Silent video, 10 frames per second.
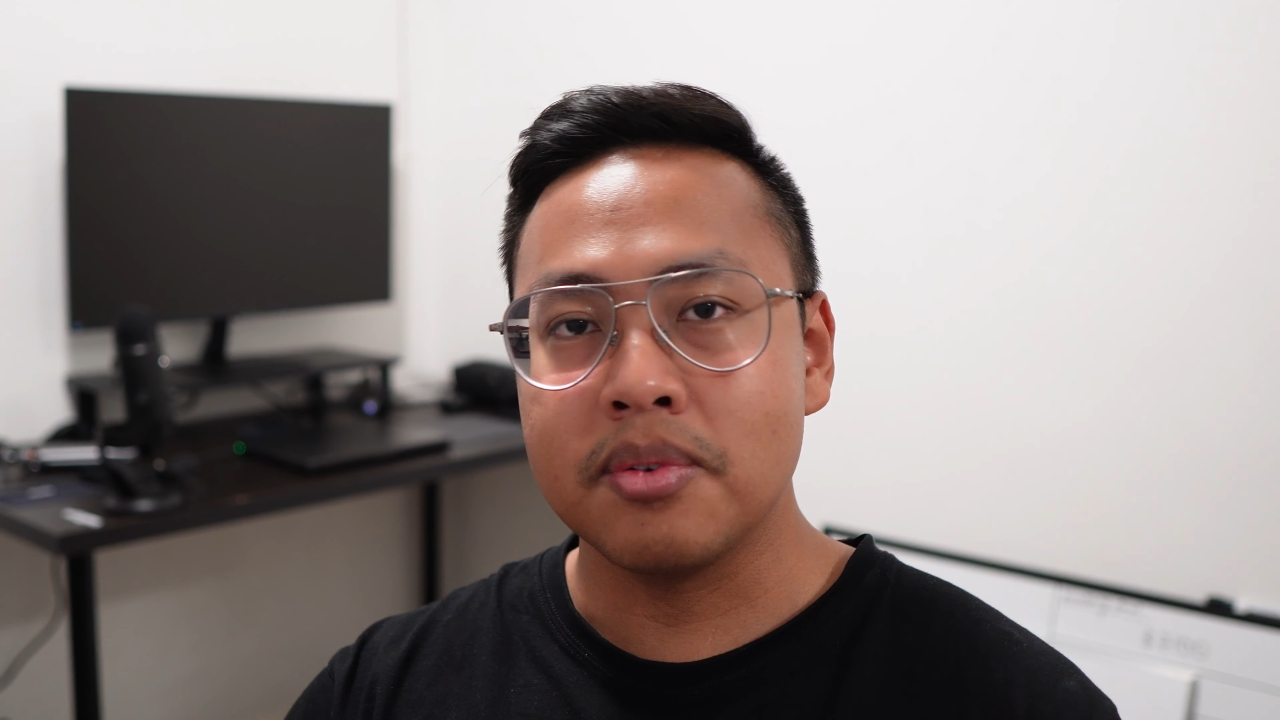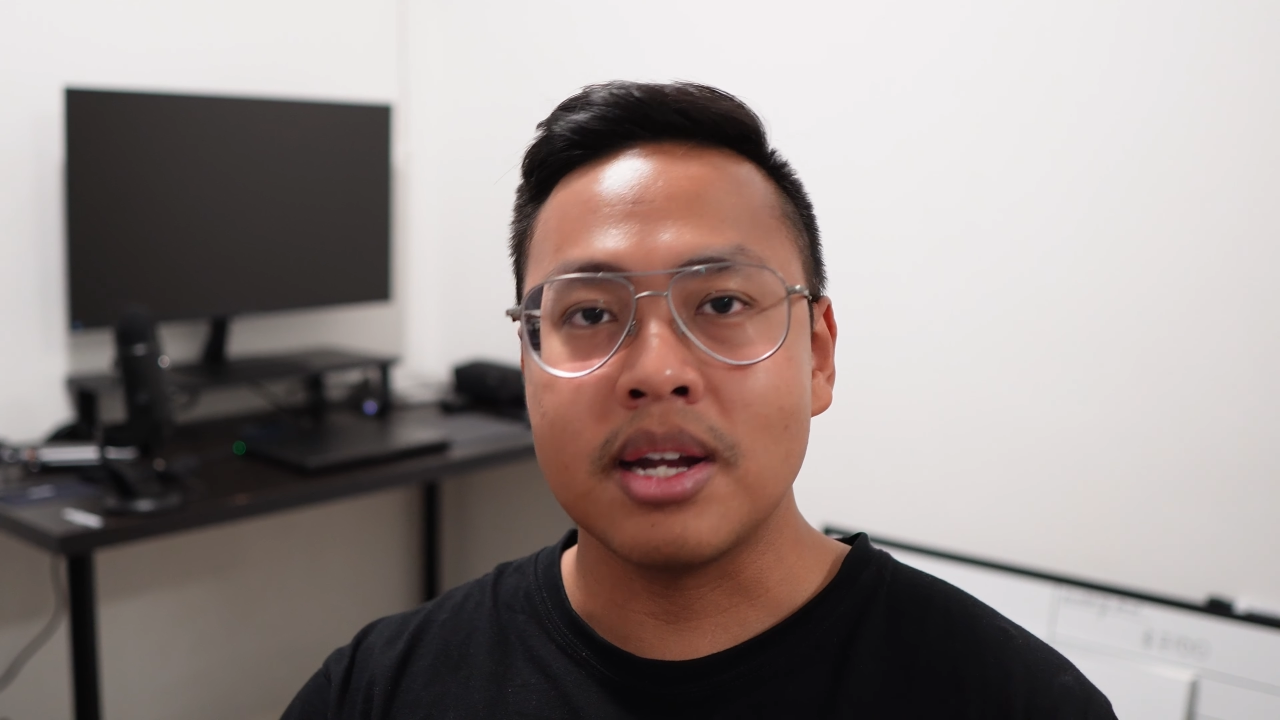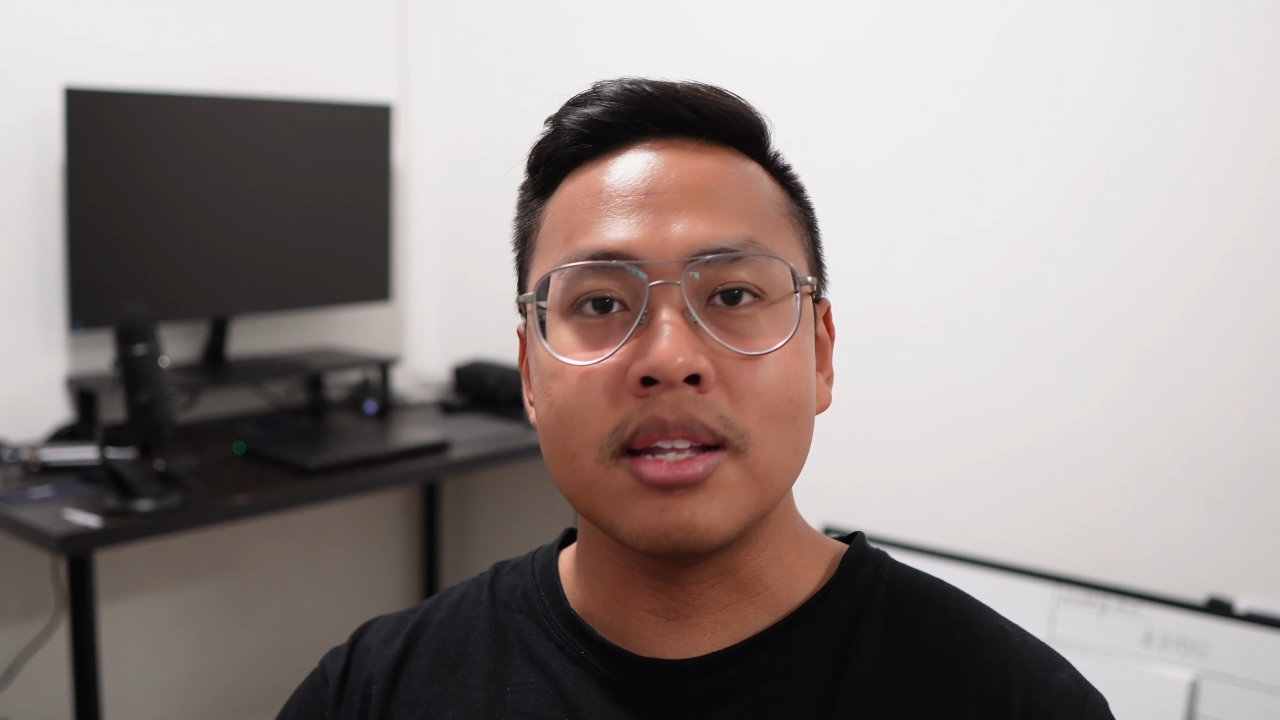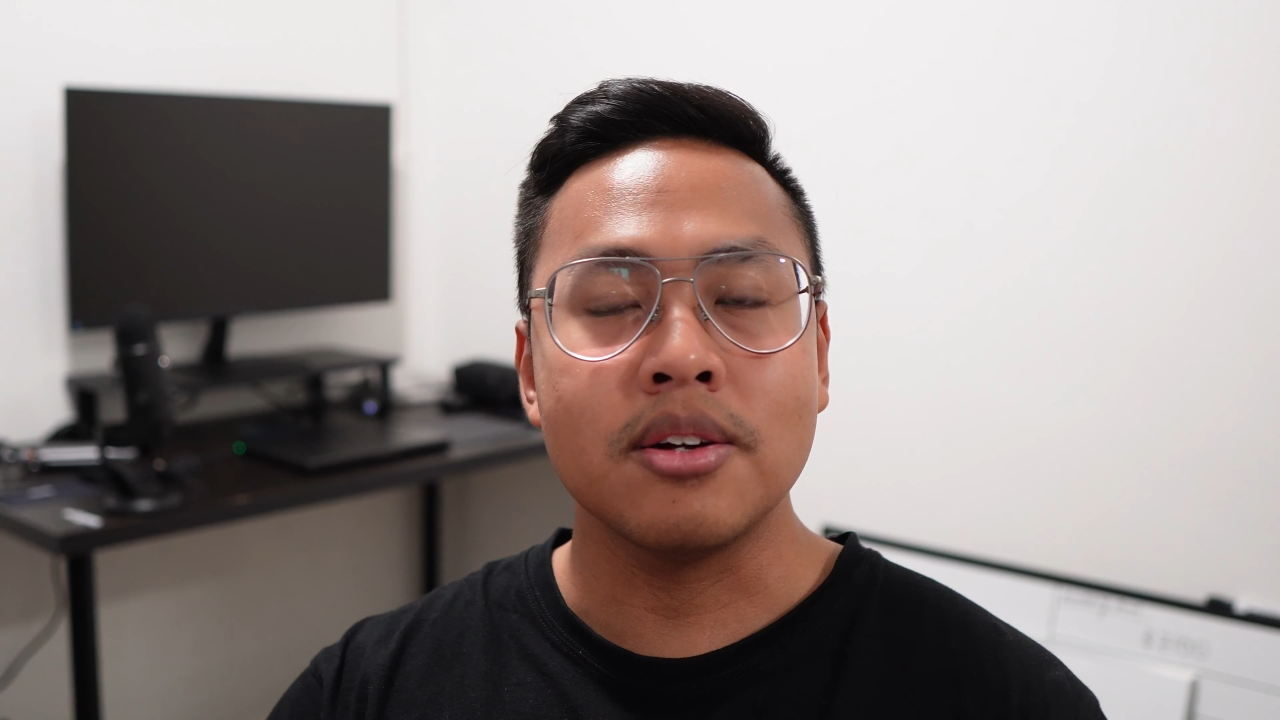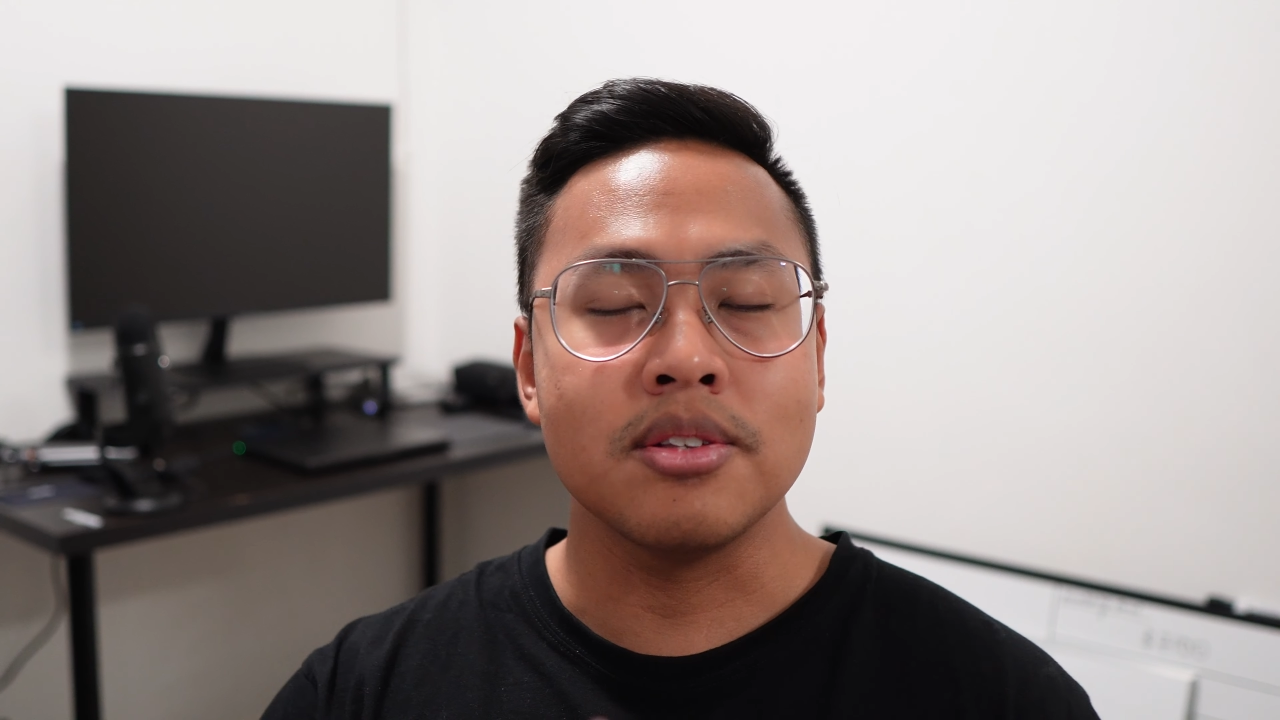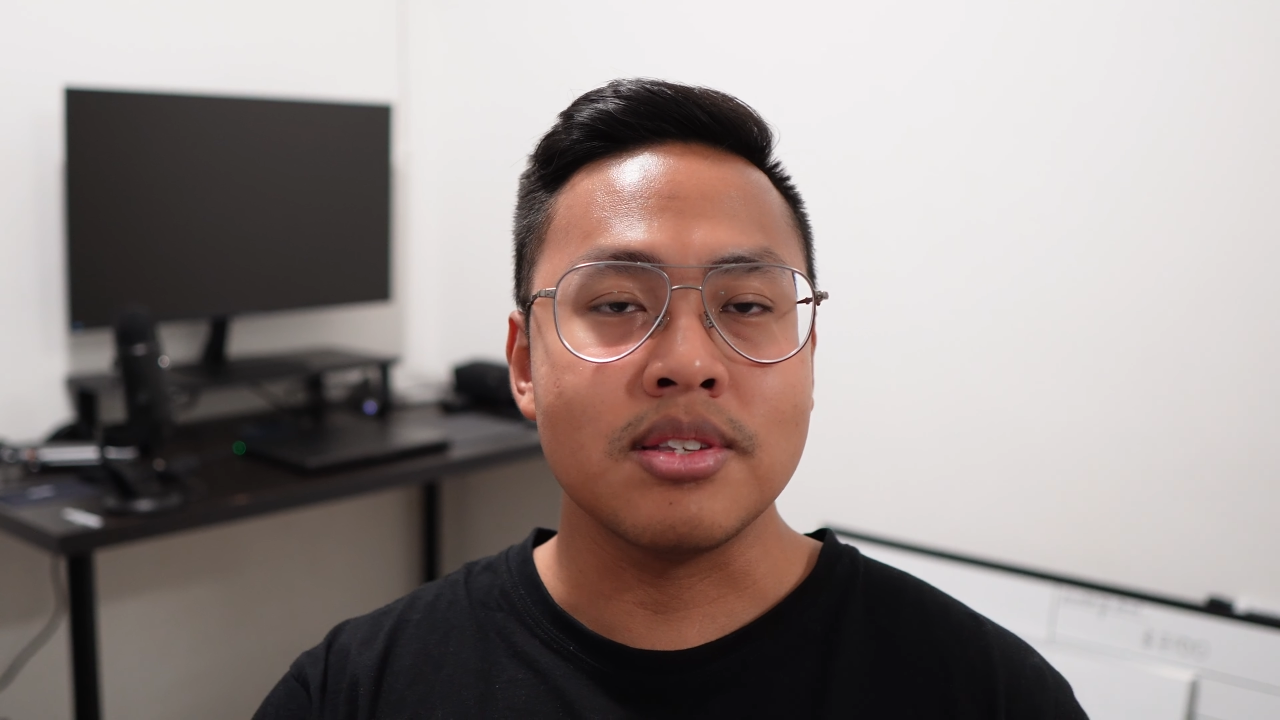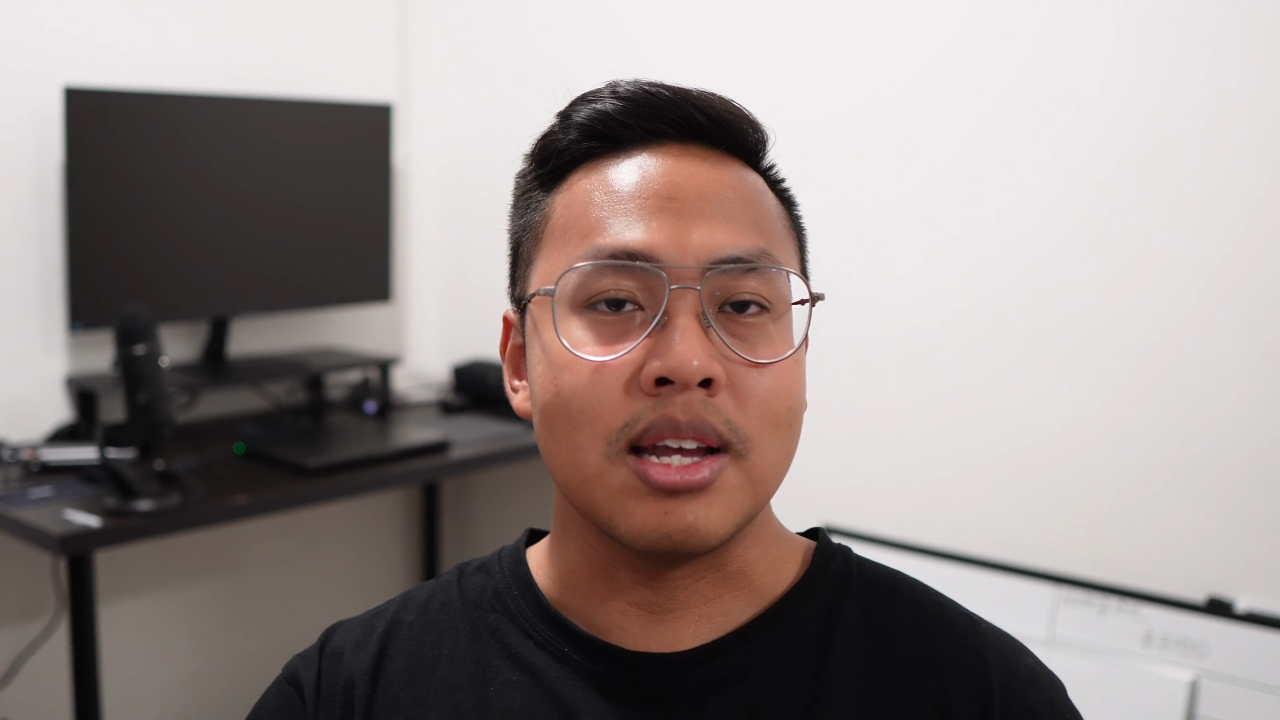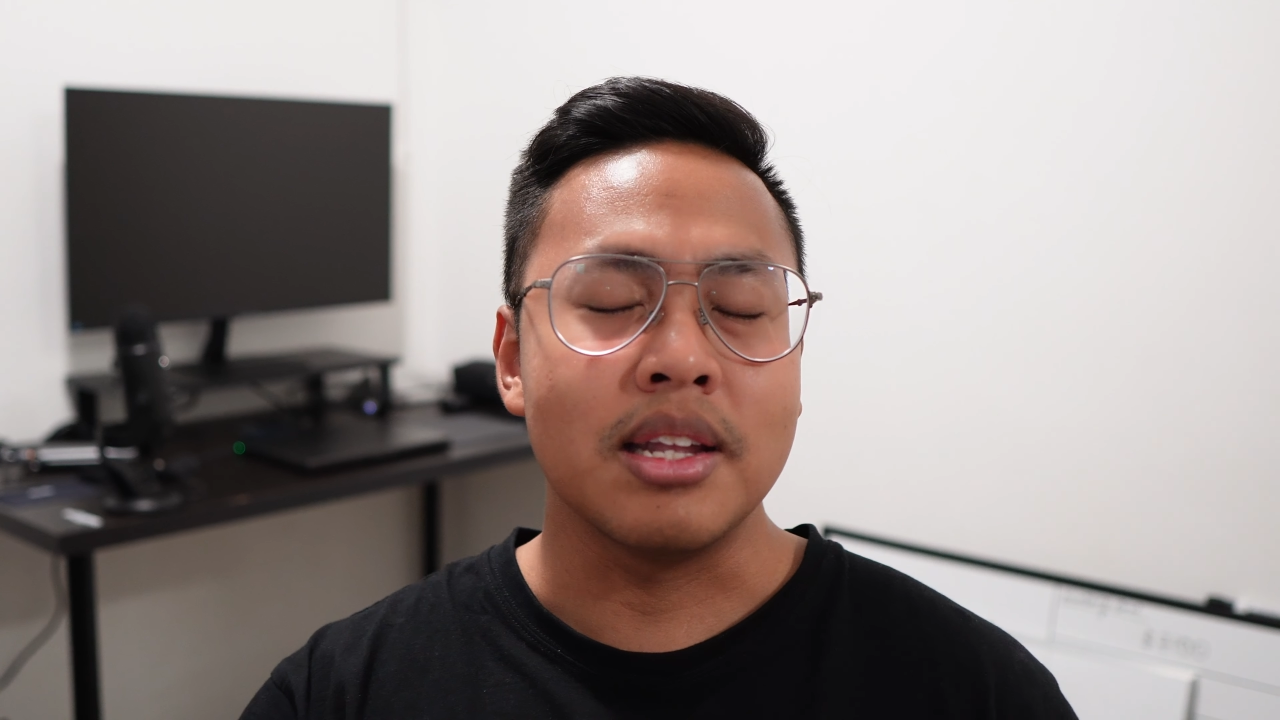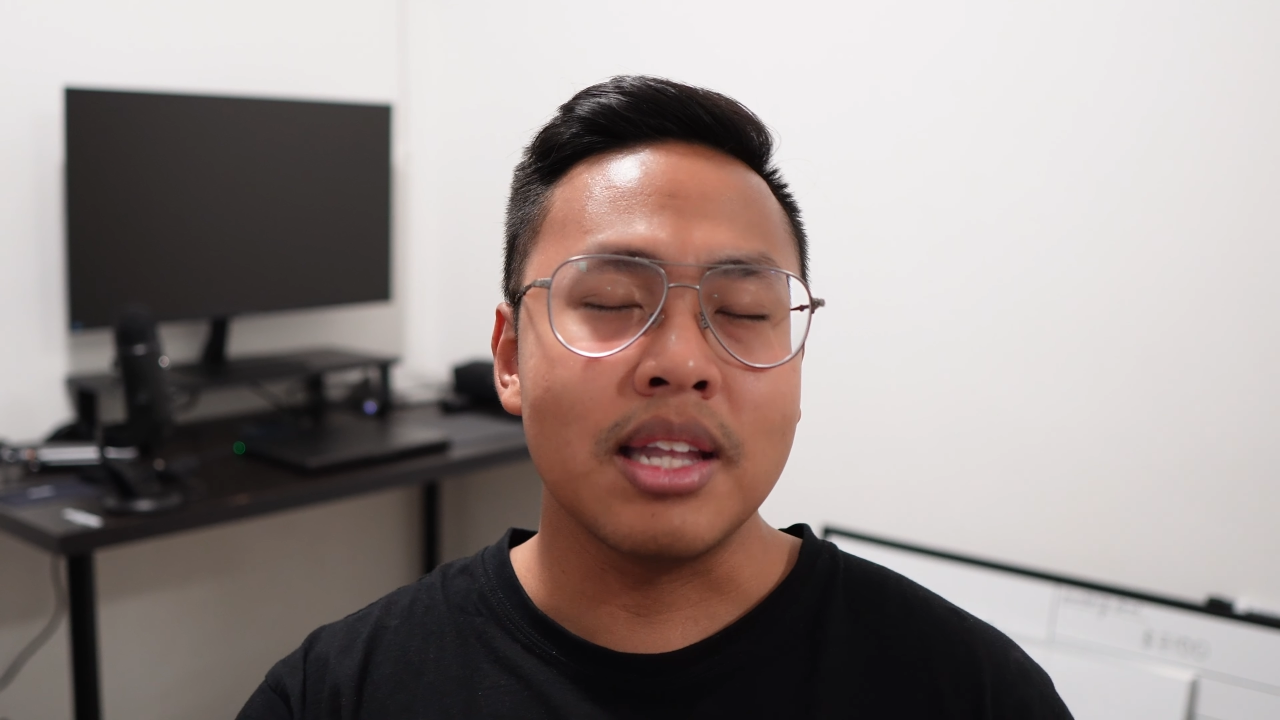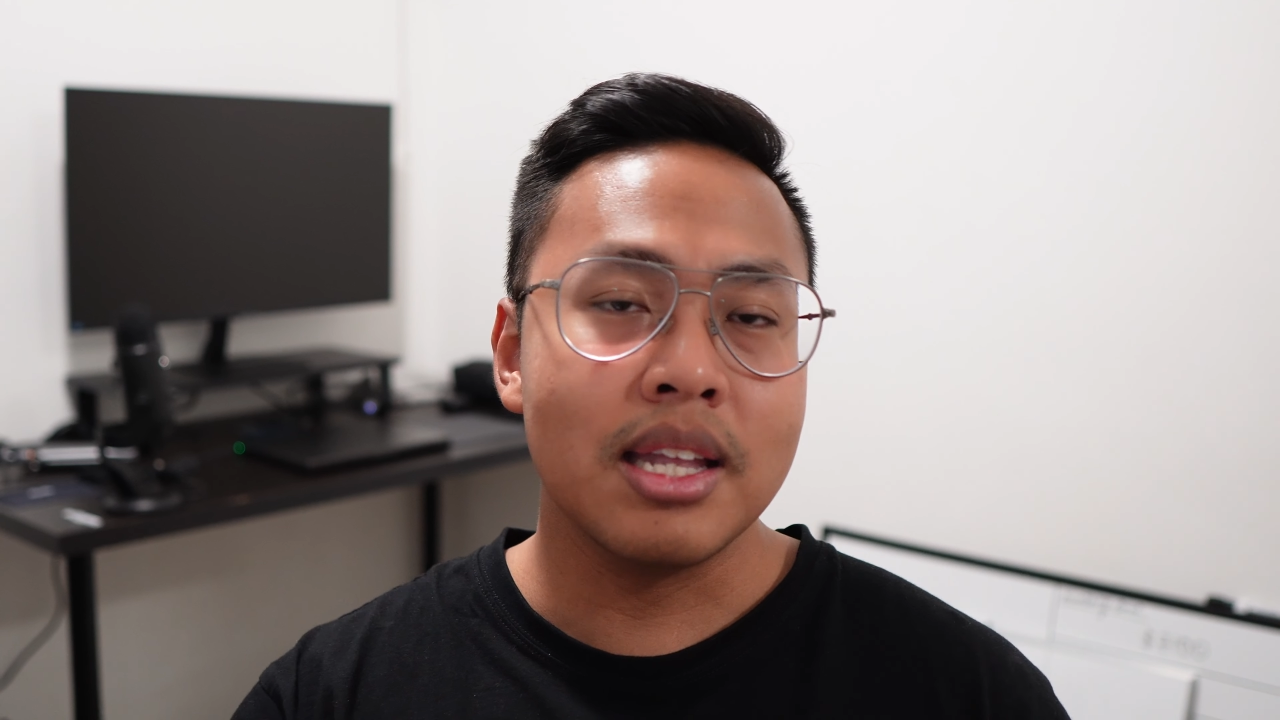run on
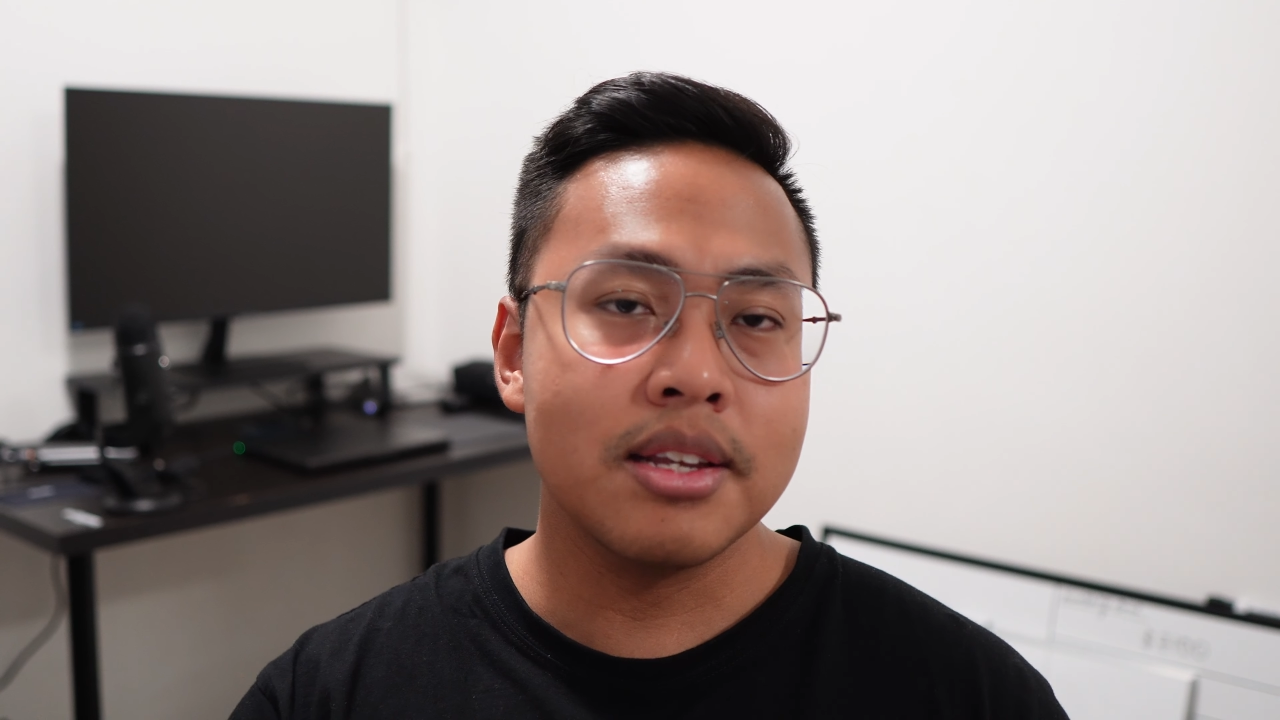Saturday,